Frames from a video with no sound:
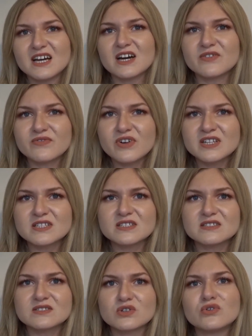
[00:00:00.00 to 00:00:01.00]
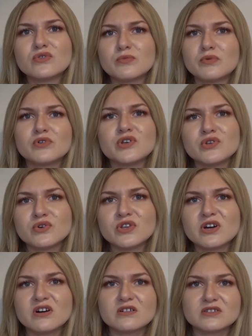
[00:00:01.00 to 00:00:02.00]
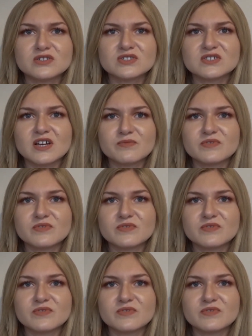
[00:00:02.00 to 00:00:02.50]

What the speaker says: I've read stuff, but you know, you can't just.